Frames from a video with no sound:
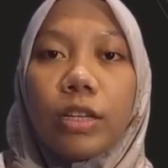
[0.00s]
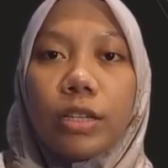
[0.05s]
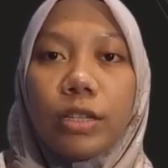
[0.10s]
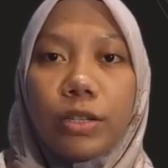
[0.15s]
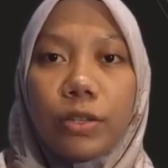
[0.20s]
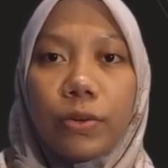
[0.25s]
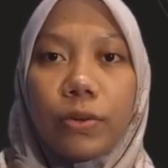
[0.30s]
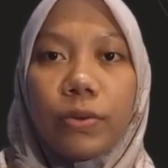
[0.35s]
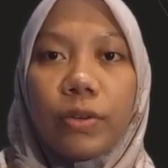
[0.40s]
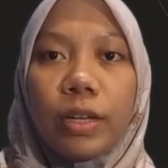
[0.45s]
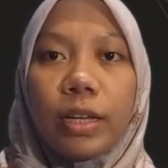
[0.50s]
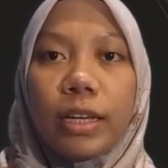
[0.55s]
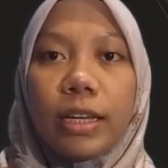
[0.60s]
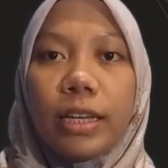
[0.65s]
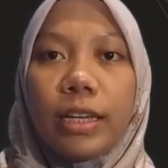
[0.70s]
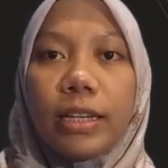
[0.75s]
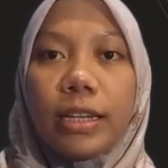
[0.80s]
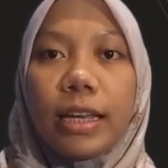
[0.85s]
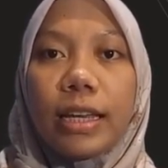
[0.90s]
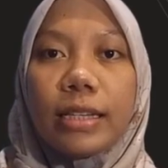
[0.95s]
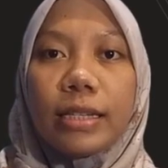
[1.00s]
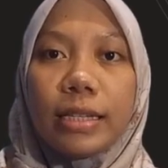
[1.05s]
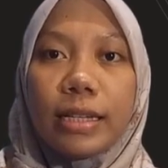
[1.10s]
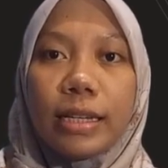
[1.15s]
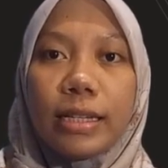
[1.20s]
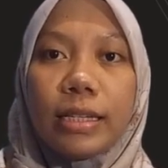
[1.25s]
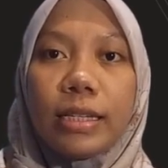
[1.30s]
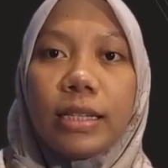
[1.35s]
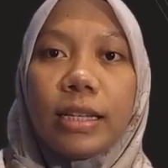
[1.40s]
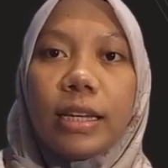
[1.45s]
So, in
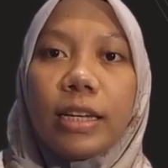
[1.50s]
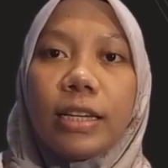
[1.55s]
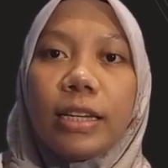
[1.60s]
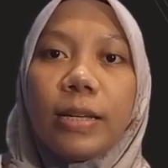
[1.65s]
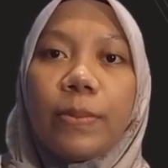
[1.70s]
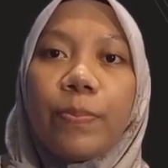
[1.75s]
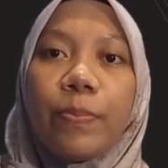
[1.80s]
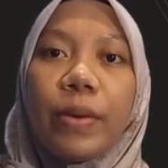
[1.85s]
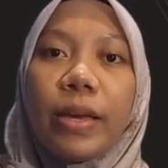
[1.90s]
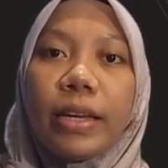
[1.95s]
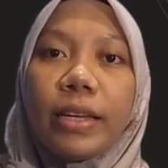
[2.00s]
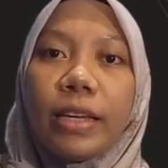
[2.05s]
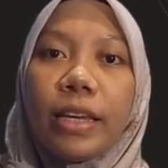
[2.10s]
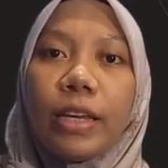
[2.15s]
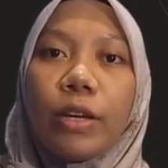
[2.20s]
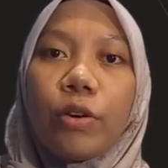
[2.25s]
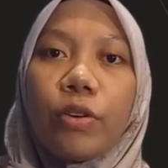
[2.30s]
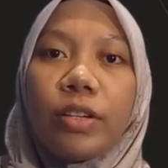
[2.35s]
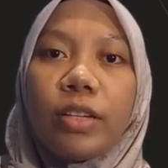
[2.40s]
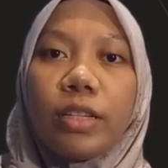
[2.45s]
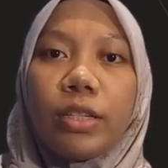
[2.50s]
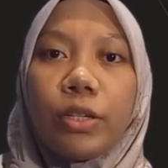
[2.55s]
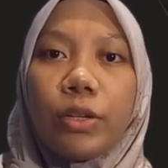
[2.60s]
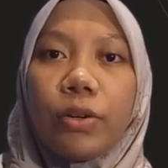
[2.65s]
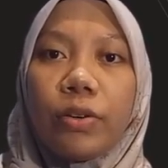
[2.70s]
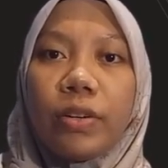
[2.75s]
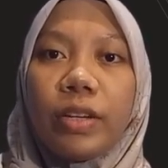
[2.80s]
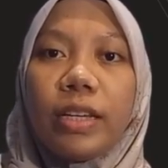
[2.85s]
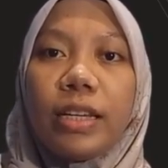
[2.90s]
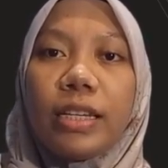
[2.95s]
essence, the pecking order
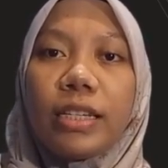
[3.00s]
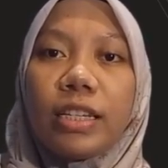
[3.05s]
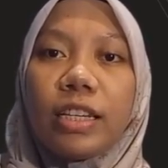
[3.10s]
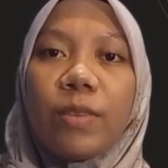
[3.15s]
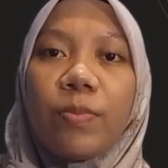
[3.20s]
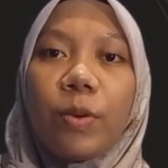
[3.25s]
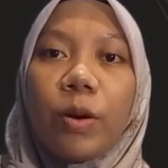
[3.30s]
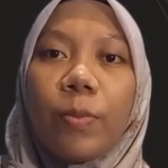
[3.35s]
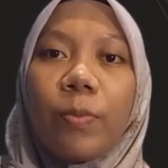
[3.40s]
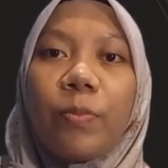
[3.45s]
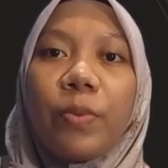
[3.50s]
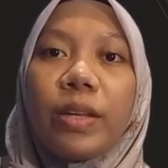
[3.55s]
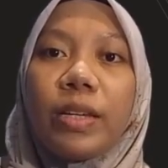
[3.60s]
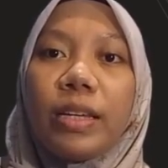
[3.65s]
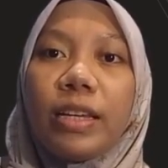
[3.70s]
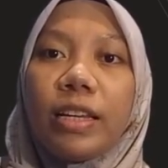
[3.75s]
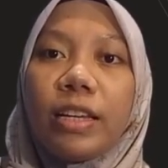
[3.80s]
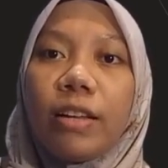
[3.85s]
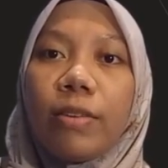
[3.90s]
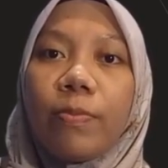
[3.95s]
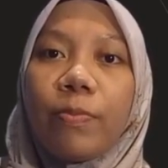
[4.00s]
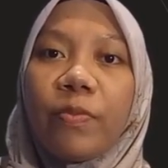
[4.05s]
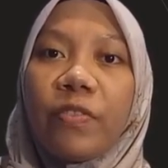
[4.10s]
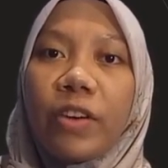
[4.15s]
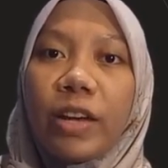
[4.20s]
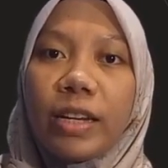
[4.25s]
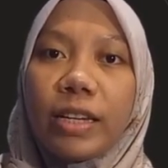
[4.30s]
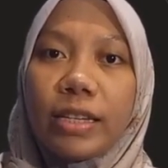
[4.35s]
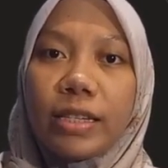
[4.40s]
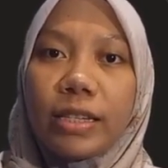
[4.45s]
theory is about practical
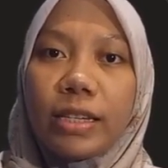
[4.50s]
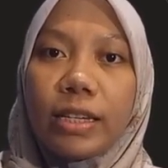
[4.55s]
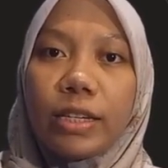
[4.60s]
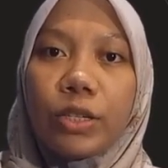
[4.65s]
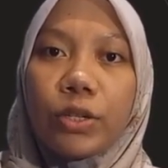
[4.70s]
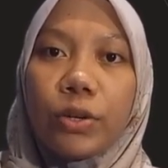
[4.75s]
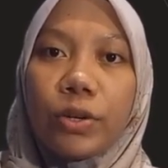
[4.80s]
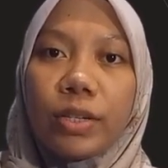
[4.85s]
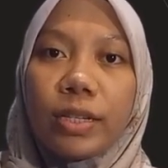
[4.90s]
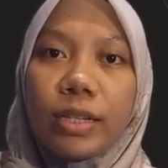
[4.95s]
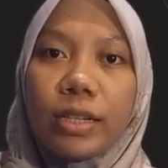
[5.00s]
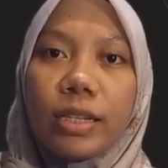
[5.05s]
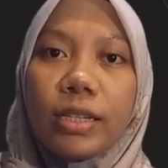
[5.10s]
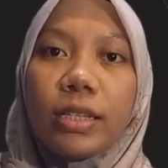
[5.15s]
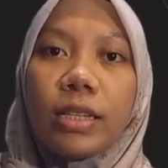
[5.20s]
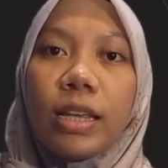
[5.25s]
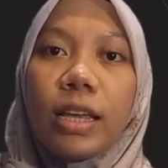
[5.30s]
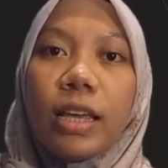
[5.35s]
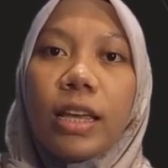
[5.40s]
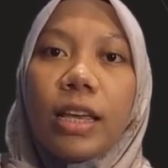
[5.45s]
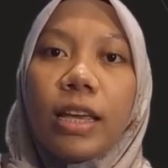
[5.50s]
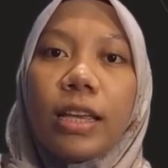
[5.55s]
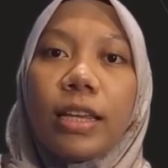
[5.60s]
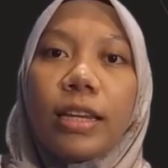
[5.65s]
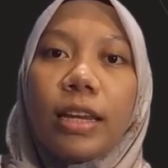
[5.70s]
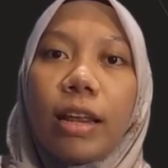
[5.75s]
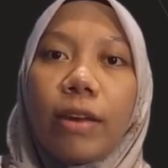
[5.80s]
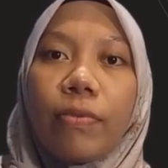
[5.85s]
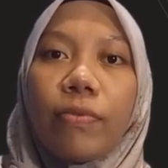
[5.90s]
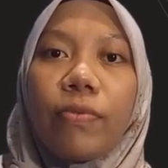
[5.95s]
financing choices
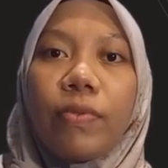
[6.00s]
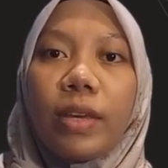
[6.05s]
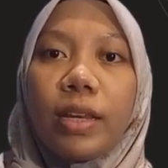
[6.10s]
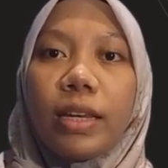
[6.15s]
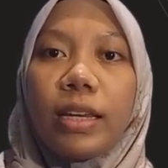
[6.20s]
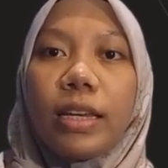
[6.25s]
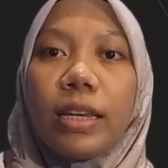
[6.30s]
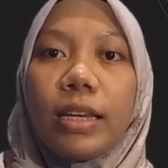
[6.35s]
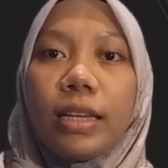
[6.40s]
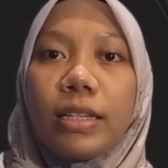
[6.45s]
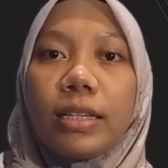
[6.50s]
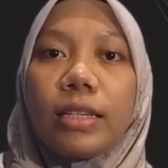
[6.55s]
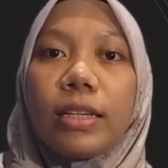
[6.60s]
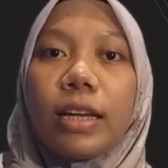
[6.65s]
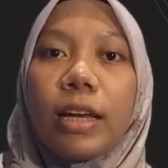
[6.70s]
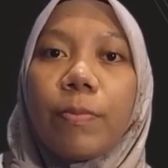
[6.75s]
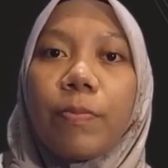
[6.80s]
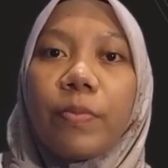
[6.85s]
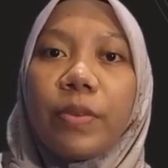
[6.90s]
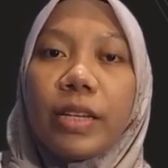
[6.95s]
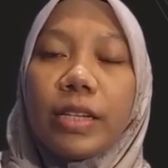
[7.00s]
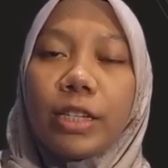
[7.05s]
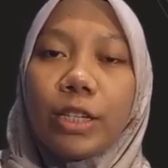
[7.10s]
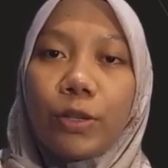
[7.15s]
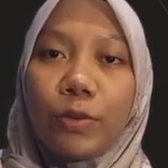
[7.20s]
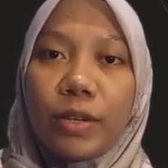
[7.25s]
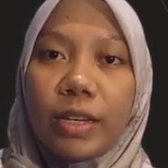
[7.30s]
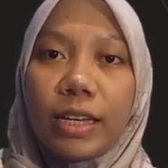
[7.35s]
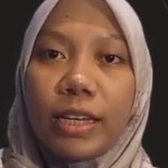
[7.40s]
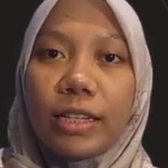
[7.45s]
that fit each
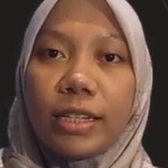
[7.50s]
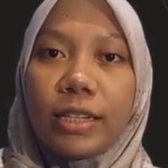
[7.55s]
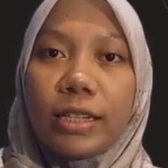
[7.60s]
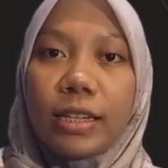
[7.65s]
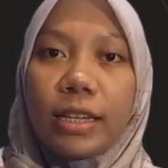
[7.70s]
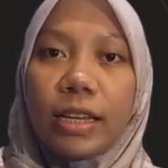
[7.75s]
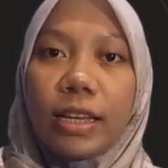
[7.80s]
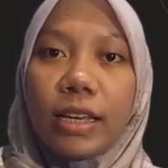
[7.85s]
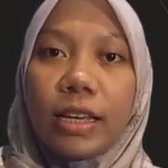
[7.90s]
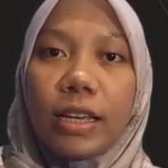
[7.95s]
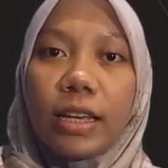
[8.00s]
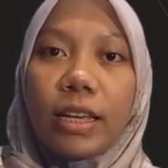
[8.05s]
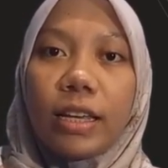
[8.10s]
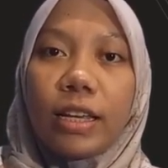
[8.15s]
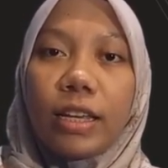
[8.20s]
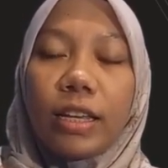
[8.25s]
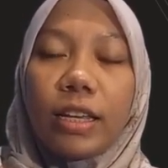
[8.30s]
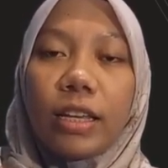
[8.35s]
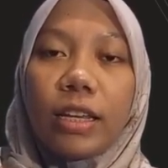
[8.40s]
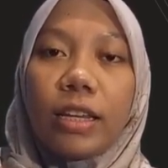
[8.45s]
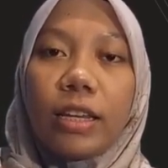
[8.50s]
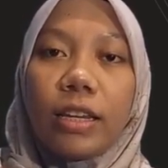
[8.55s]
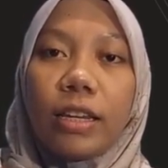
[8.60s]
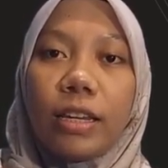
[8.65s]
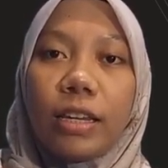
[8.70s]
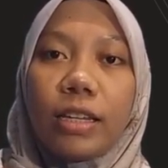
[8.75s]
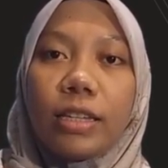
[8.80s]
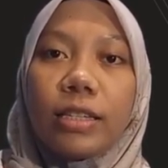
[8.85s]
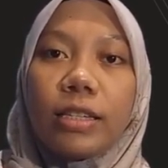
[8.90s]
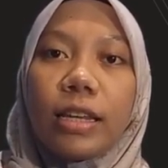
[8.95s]
company's unique
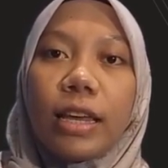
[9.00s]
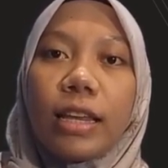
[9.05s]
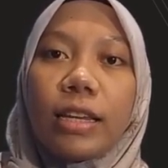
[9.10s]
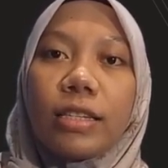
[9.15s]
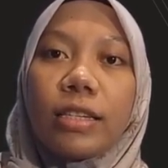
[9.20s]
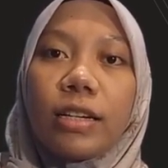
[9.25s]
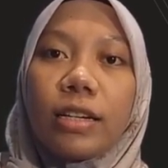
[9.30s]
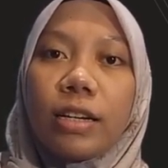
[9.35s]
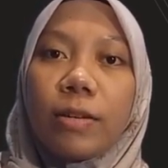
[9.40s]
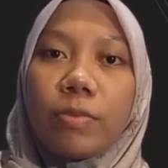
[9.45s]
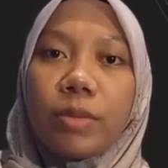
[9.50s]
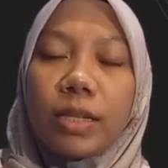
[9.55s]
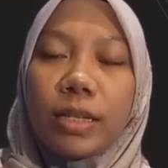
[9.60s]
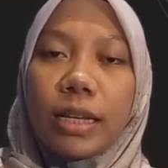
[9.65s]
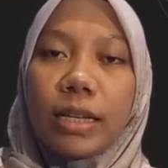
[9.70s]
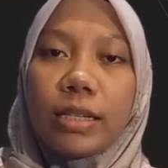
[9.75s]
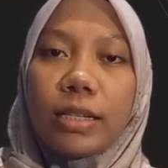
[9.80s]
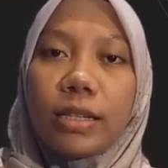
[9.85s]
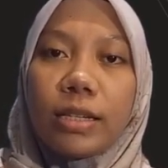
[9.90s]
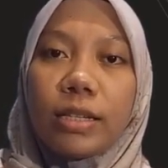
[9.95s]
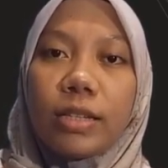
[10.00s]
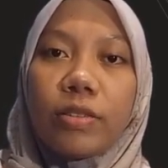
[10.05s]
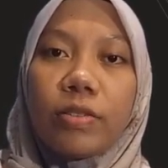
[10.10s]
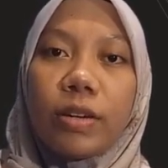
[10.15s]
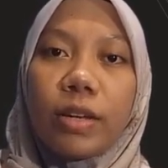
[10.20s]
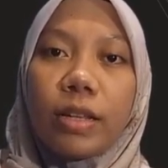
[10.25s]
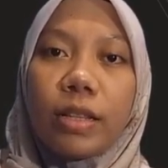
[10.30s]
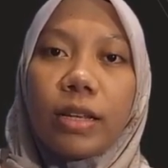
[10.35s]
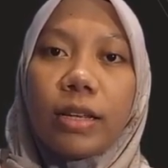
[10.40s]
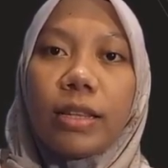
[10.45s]
needs and circumstances
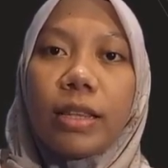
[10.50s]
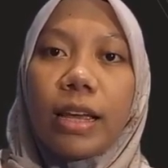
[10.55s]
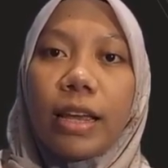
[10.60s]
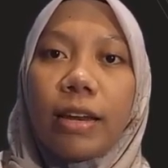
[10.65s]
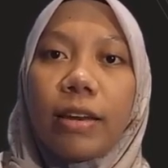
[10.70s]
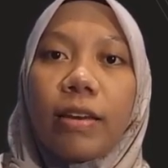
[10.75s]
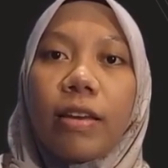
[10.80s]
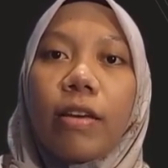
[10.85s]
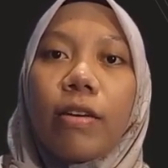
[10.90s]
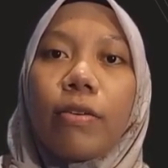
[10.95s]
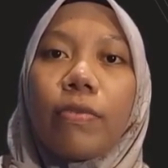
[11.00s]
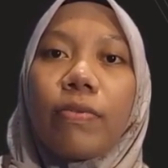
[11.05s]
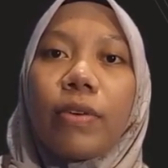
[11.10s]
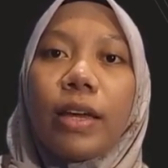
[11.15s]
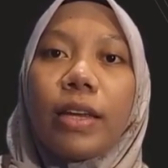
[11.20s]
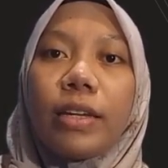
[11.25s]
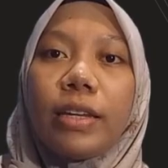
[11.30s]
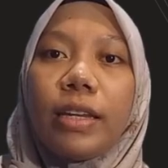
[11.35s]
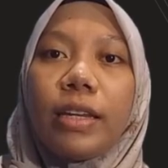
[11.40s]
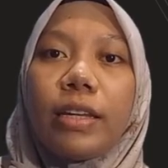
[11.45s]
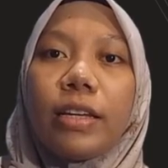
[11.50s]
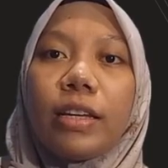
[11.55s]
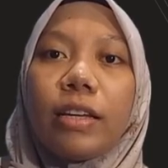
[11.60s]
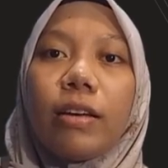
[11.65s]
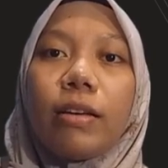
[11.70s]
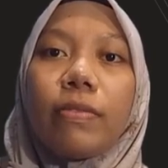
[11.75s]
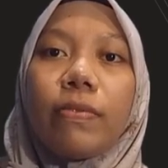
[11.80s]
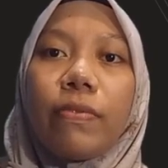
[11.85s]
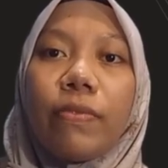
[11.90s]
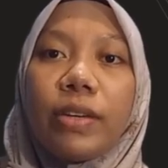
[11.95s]
rather than finding
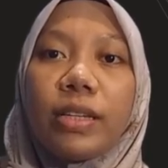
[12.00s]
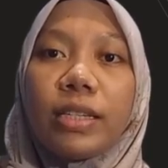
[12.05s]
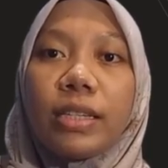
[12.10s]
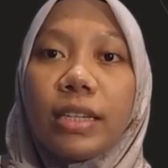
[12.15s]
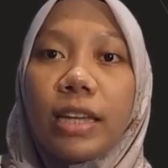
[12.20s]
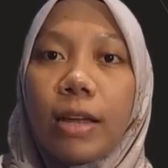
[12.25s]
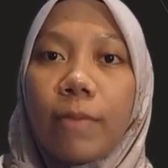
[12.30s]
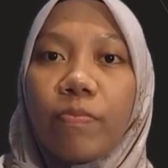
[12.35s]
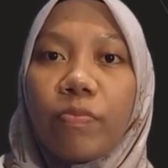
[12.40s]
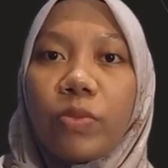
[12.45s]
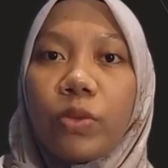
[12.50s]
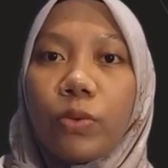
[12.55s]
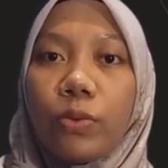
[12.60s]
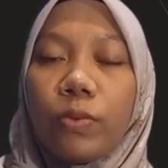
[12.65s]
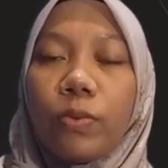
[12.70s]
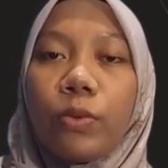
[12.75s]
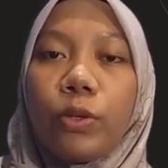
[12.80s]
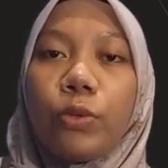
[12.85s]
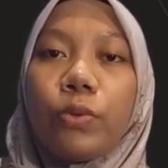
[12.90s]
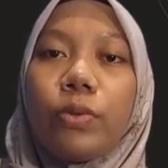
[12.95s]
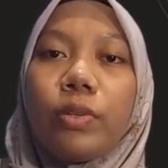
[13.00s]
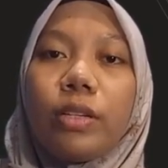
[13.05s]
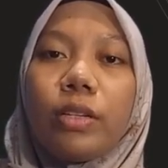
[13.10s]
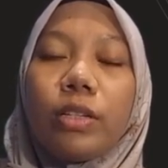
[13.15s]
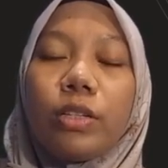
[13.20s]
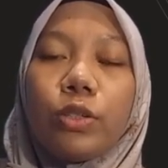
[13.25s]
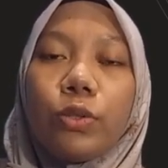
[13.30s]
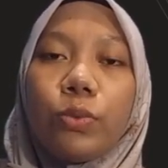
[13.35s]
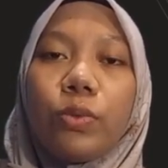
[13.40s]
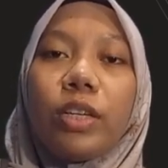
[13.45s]
a fixed debt to
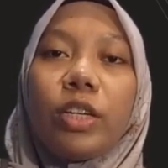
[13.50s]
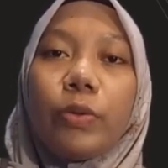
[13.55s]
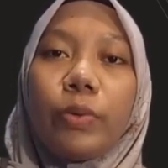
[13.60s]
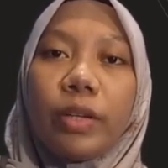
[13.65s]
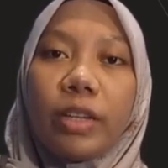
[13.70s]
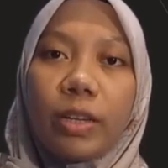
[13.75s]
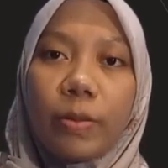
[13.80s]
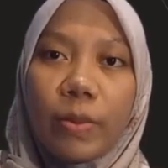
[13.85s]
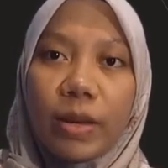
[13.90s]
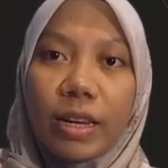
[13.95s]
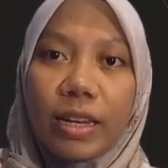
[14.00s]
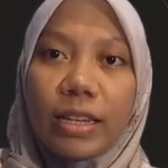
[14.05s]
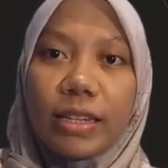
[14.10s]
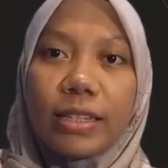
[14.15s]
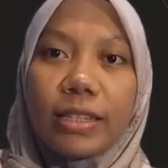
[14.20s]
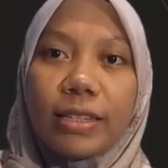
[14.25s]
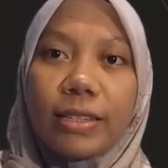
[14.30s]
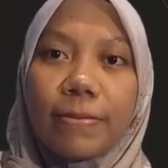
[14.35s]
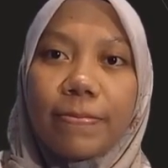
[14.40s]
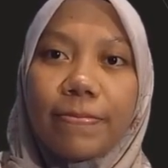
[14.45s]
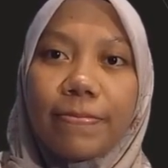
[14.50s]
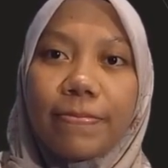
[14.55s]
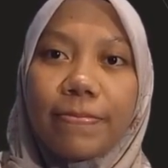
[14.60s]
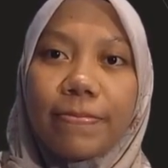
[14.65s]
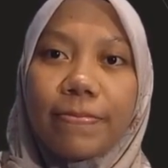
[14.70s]
equity balance.